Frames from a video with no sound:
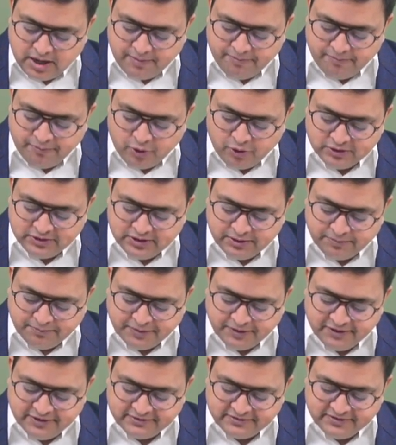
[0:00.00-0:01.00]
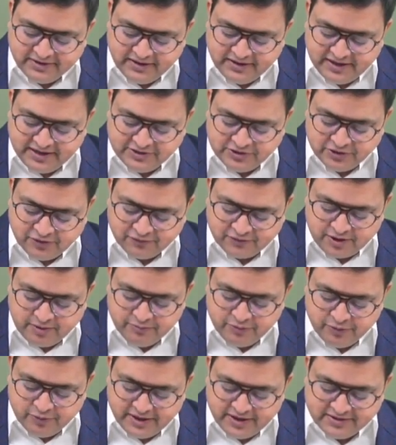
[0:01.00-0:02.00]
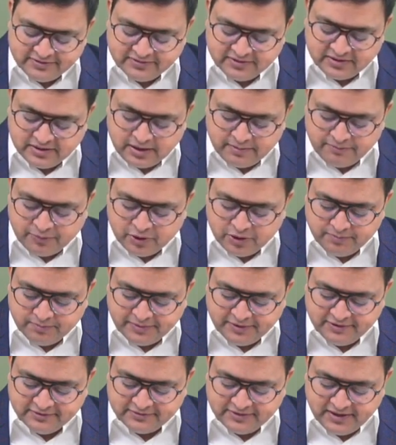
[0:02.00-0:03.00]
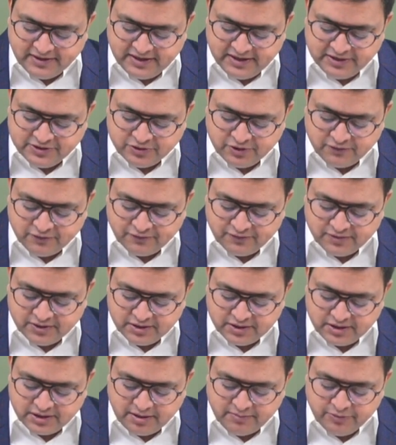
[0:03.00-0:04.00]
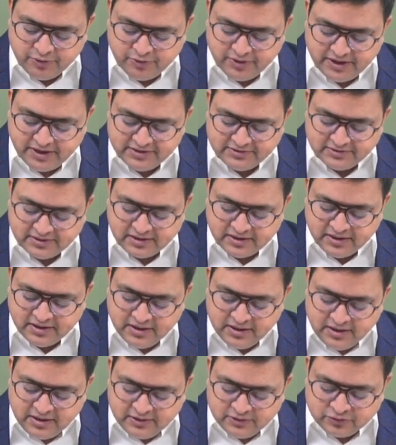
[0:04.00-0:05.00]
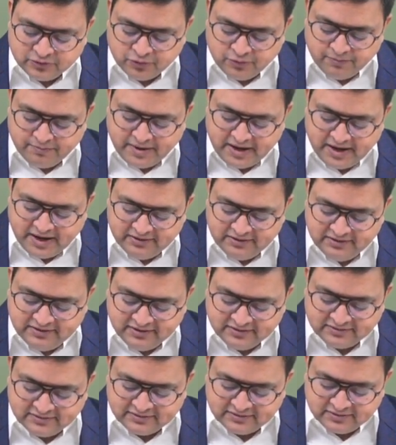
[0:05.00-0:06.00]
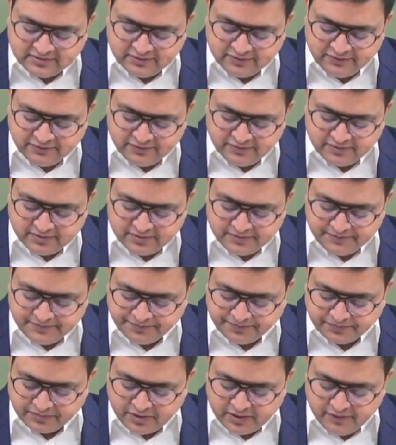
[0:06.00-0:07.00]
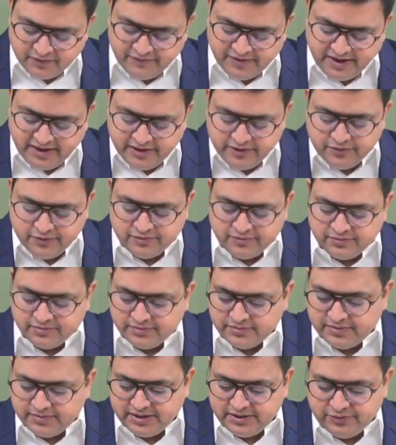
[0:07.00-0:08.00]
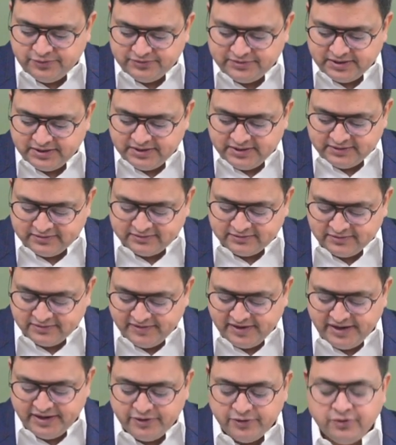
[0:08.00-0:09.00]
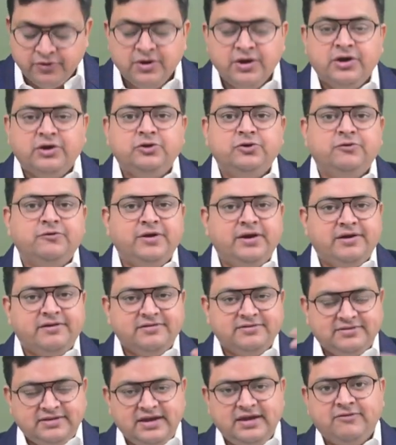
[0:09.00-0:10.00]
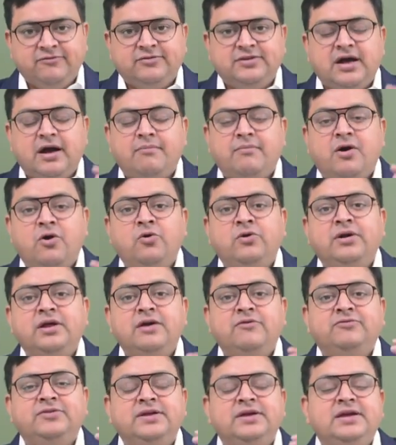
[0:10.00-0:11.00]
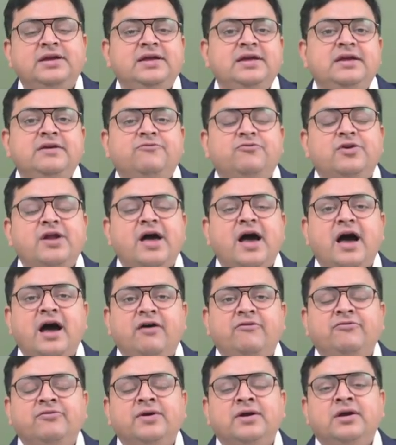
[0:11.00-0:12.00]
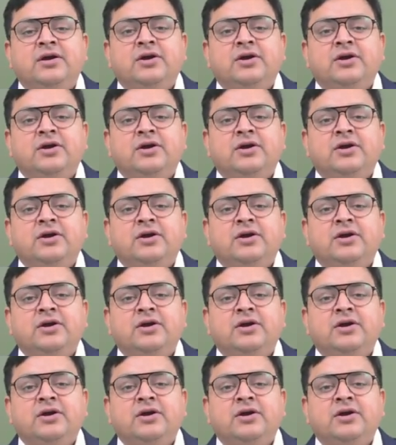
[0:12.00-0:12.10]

upon the percentage of commutation. Upon percentage of commutation. So by this value, by using this value, you will receive the amount if he would have